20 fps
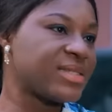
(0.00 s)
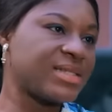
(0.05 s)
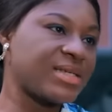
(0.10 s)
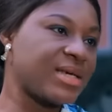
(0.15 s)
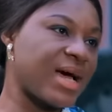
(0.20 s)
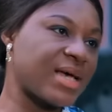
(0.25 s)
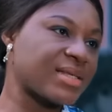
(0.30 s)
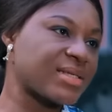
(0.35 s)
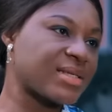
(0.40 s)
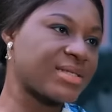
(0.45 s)

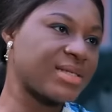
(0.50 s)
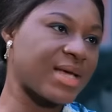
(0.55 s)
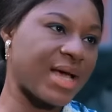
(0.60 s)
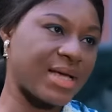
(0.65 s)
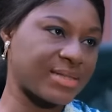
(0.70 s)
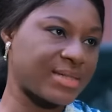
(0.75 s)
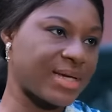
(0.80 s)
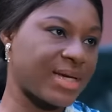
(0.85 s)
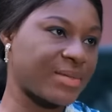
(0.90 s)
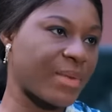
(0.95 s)
still hasn't
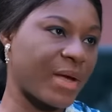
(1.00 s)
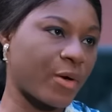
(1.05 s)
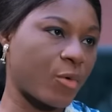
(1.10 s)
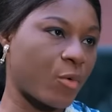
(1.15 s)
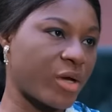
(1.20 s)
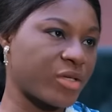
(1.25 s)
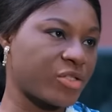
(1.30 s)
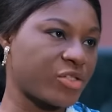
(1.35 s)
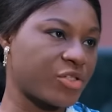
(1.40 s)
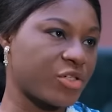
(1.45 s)
answered my
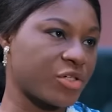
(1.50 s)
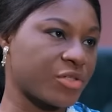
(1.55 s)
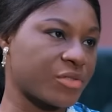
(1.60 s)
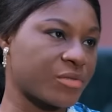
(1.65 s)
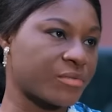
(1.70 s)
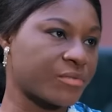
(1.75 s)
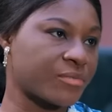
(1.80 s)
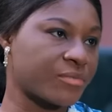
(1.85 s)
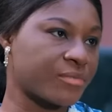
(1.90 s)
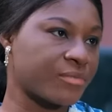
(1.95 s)

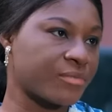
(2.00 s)
question.